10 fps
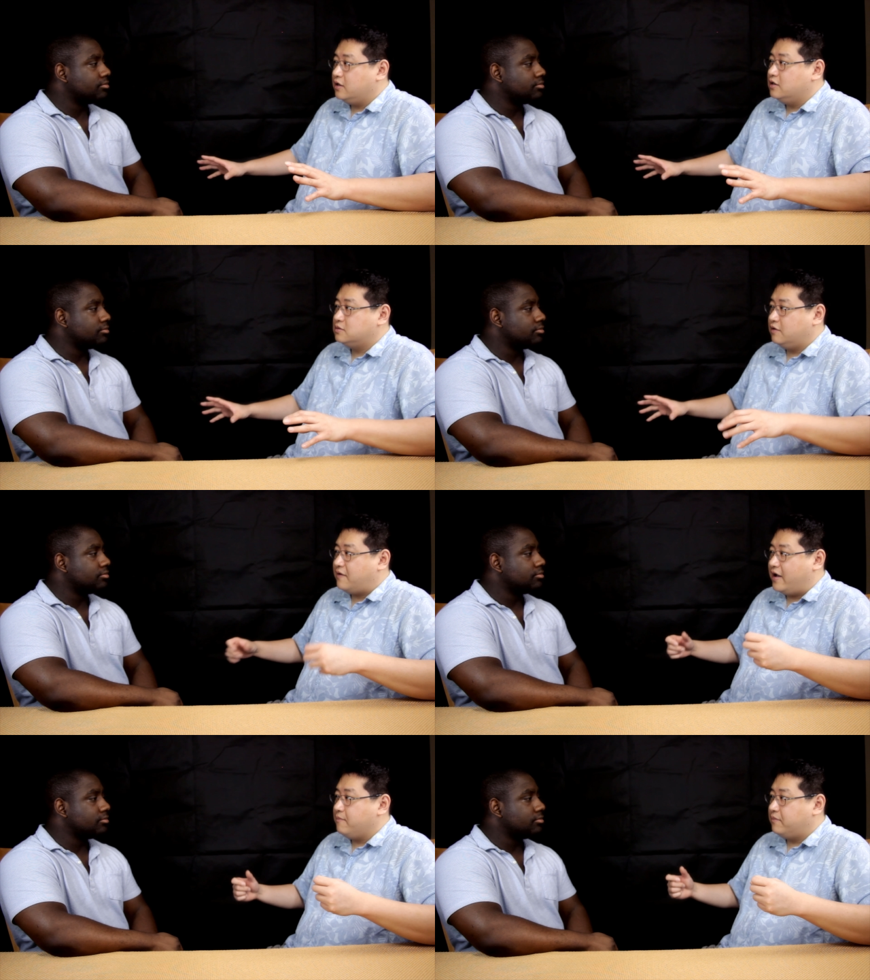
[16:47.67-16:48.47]
Speaker 1: He's
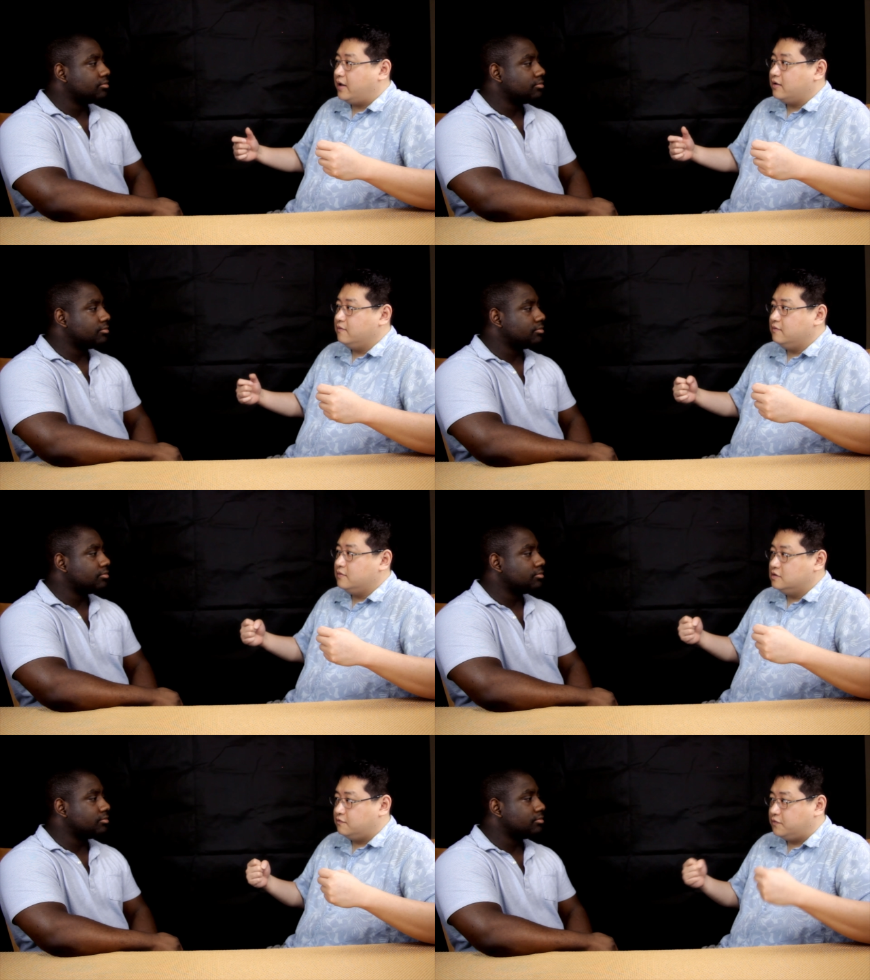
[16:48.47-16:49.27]
defined by
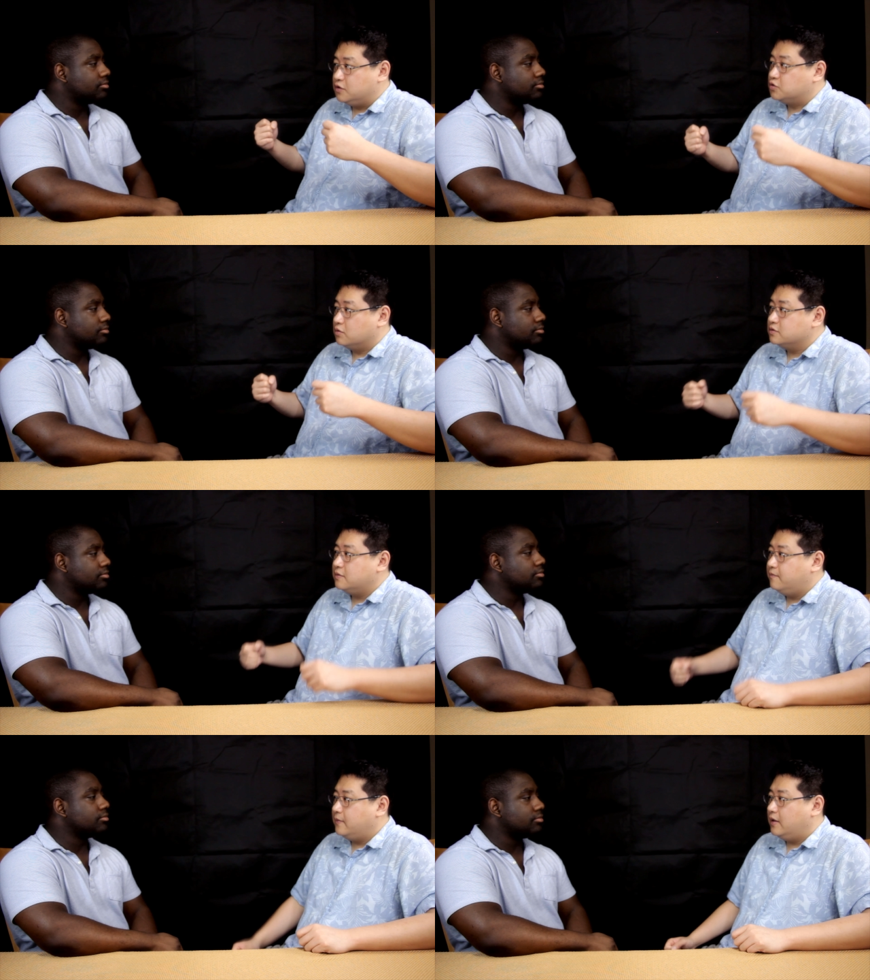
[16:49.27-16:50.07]
his visuals,
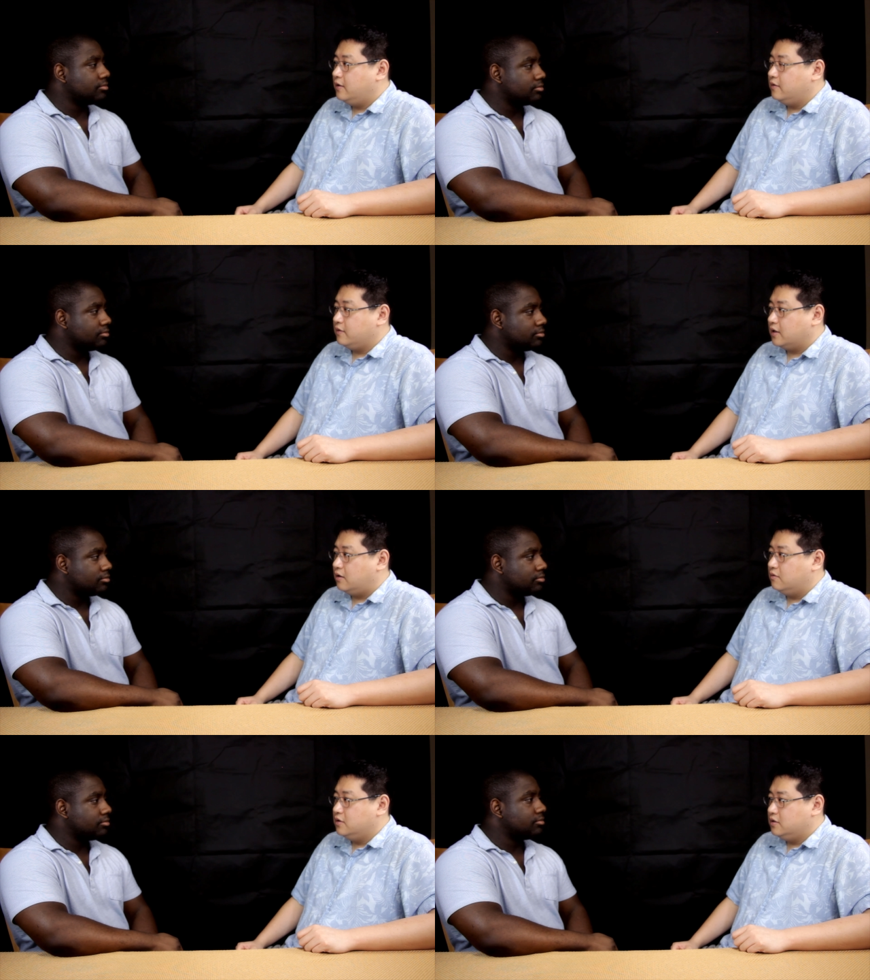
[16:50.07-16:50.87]
you
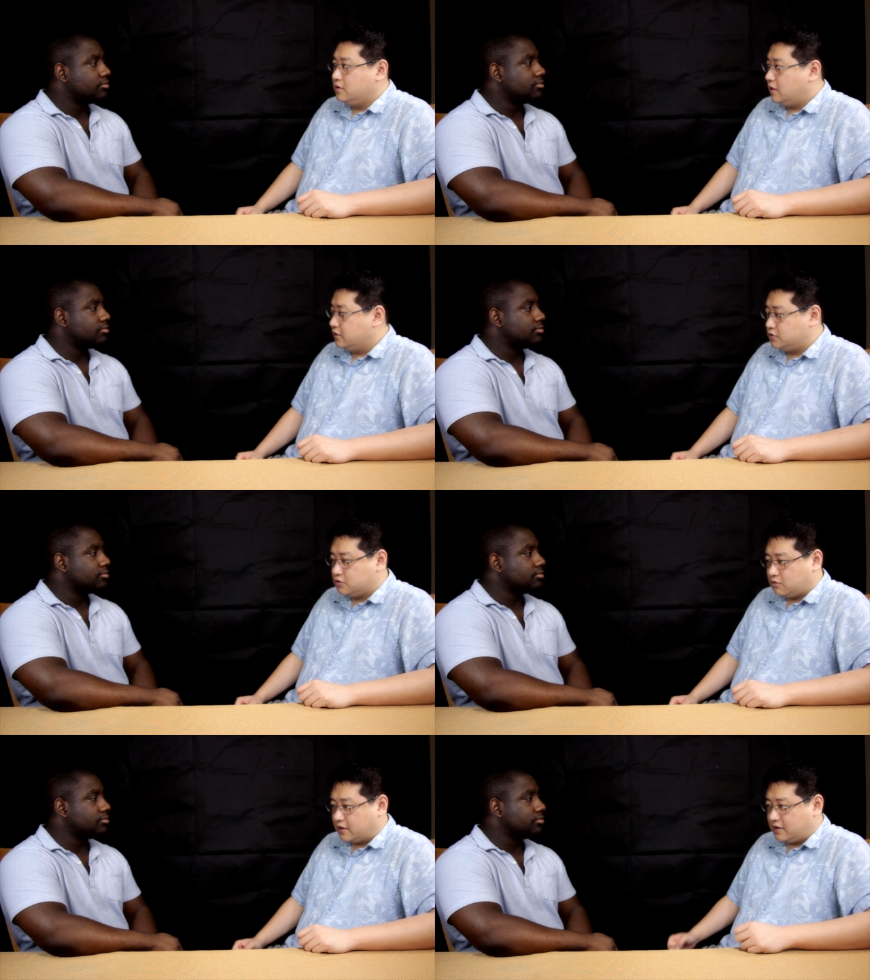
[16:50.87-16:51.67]
know, a
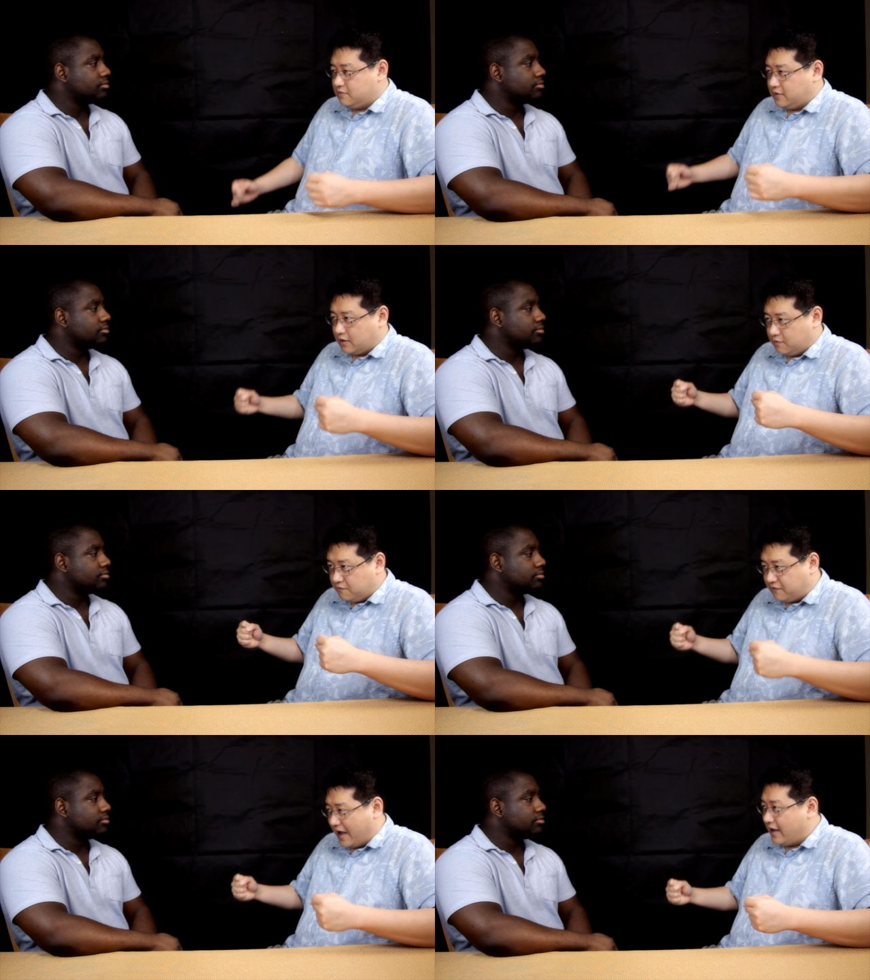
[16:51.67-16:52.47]
short, you know,
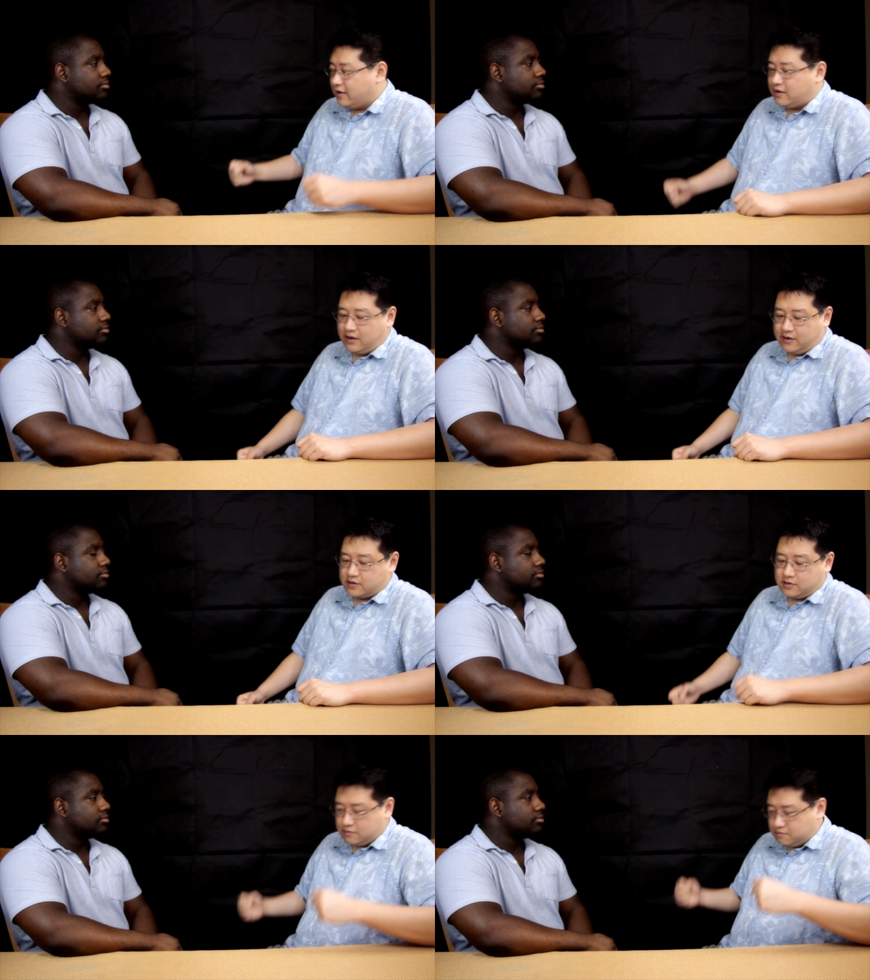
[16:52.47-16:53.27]
violent
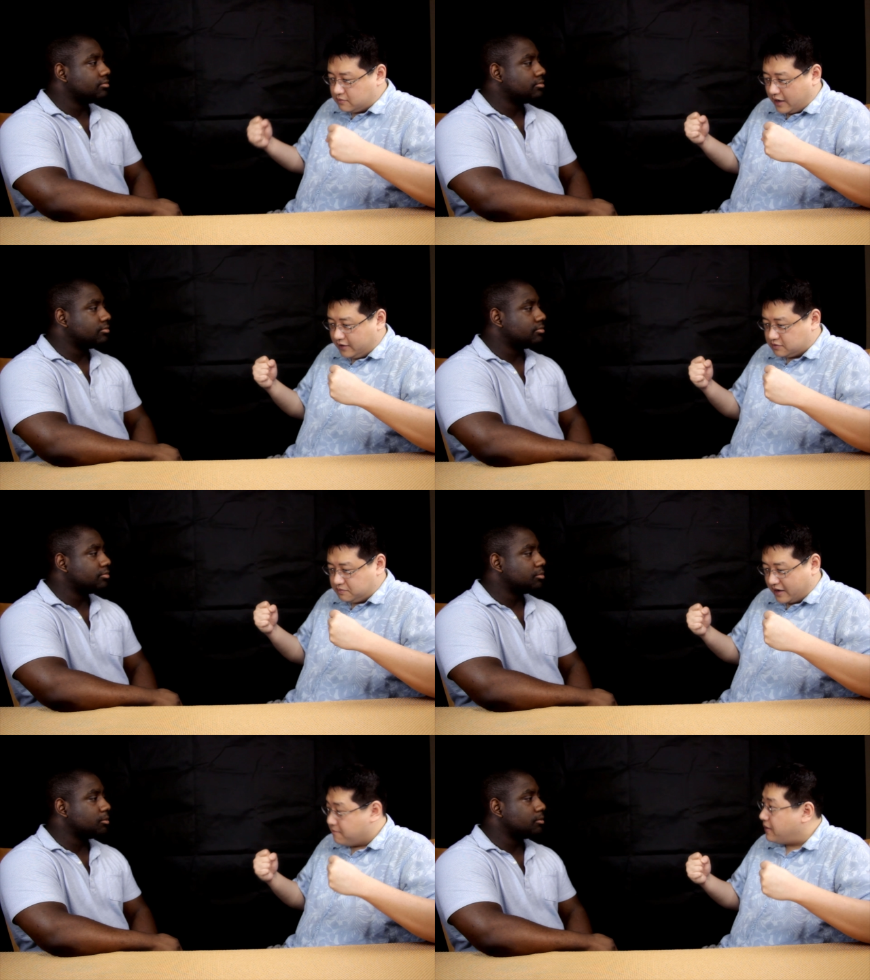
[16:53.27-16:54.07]
character that has
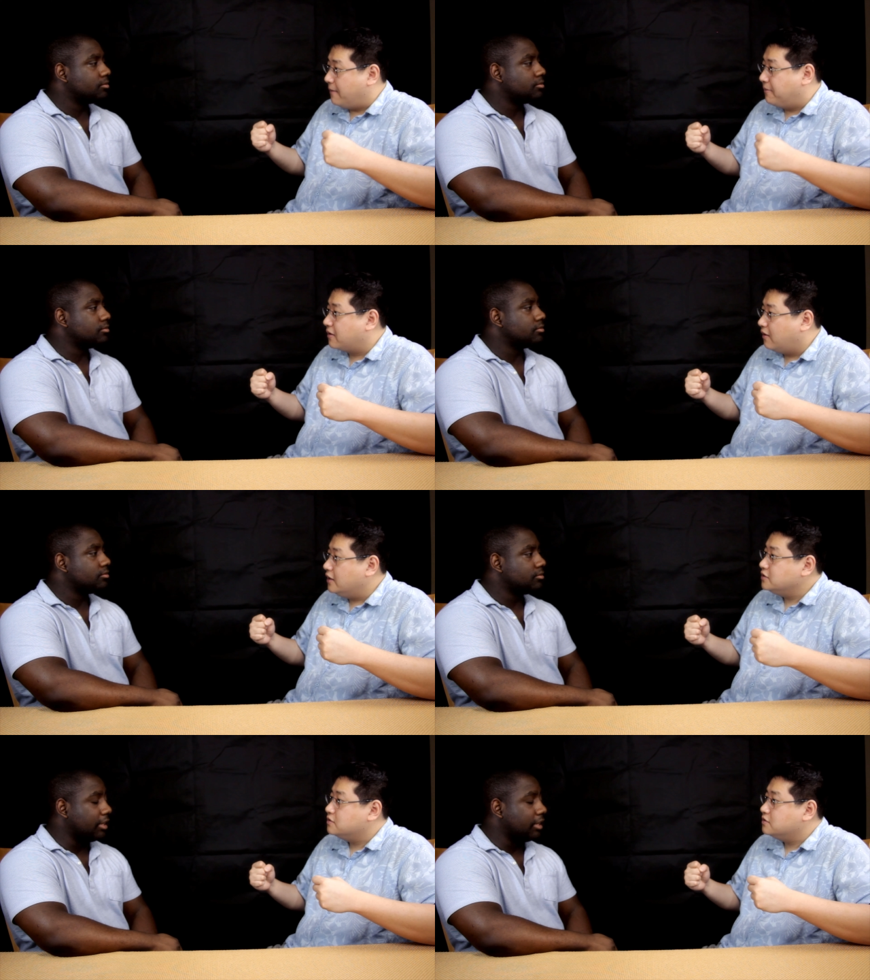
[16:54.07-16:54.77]
that can pop claws.